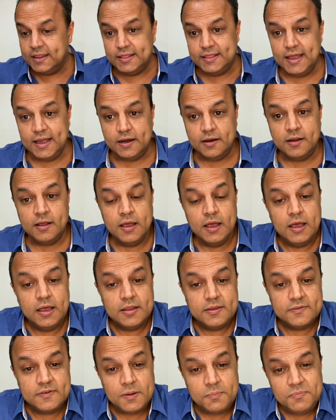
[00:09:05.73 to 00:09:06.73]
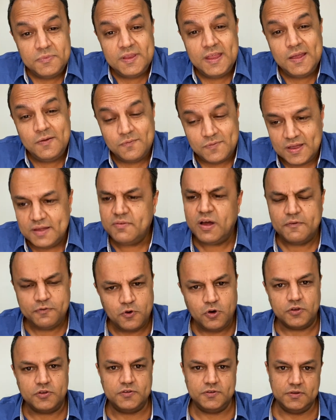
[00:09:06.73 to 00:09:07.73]
Then, something where, of
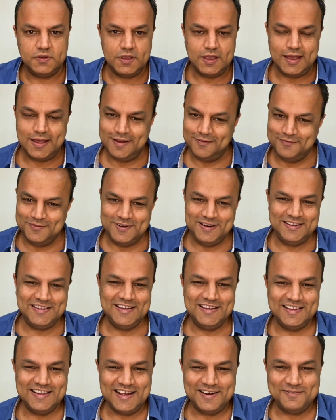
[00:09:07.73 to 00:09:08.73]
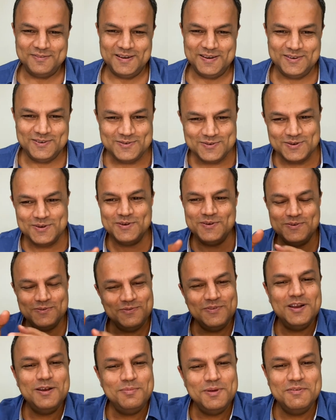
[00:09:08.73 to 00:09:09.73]
course, everything that we do
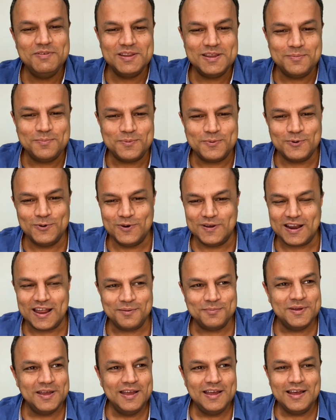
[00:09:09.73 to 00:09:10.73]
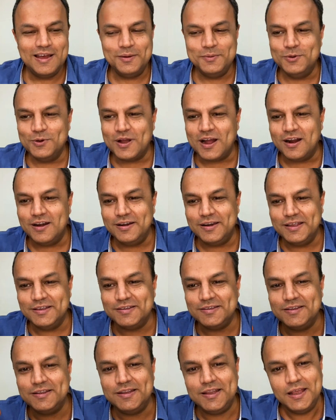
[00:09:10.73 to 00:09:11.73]
will be with a program. And you can't
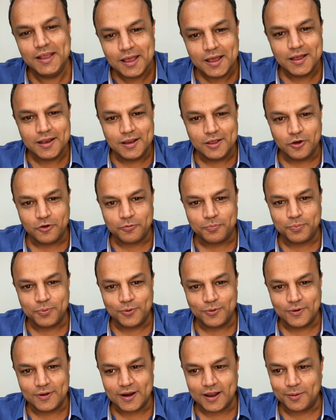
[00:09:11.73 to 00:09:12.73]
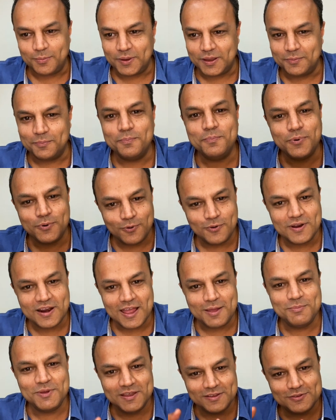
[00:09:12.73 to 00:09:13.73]
teach theory of programming.
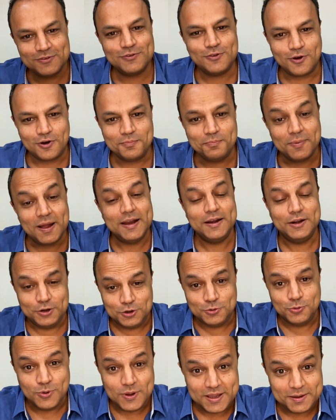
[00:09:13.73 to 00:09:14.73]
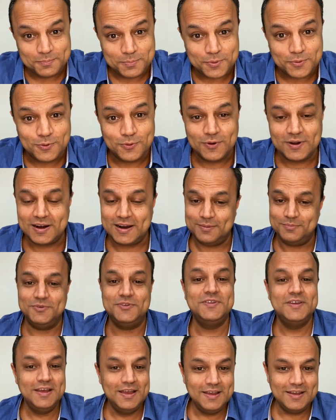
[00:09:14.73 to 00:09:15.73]
Programming is taught by doing
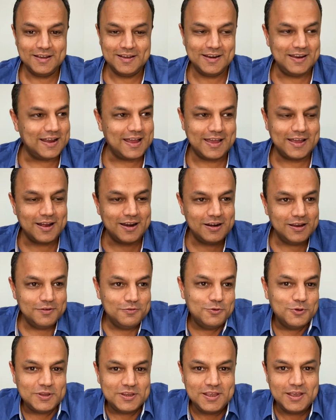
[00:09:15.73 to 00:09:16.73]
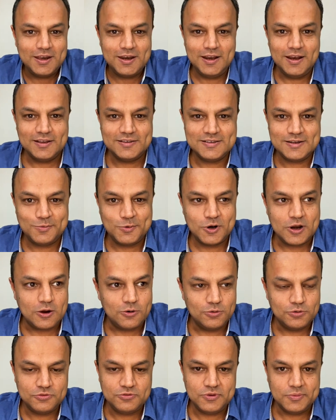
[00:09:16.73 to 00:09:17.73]
programs. Correct? I can't give you a theory lecture about how
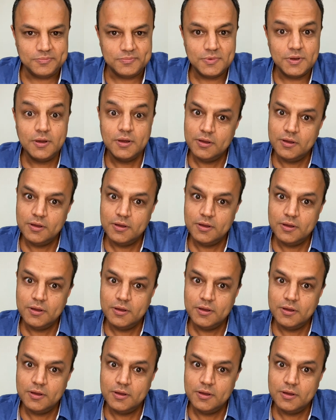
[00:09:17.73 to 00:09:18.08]
to swim.